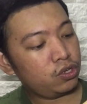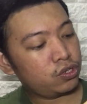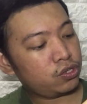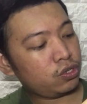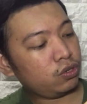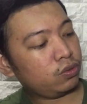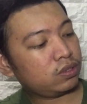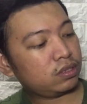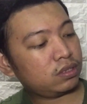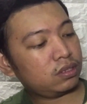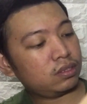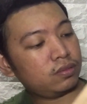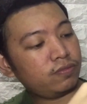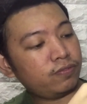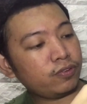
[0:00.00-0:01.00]
So,
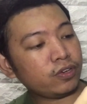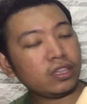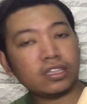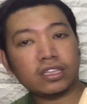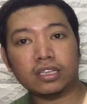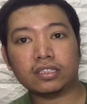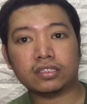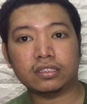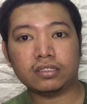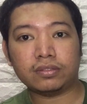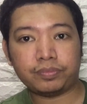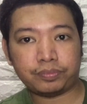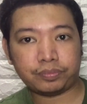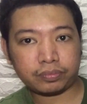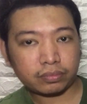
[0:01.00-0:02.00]
for this,
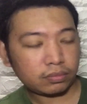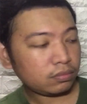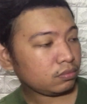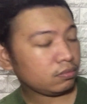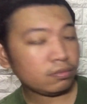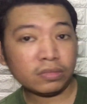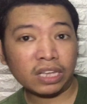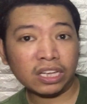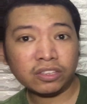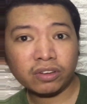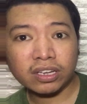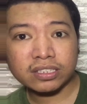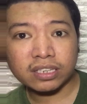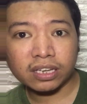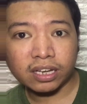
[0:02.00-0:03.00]
ito
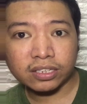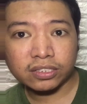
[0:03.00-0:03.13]
kasi,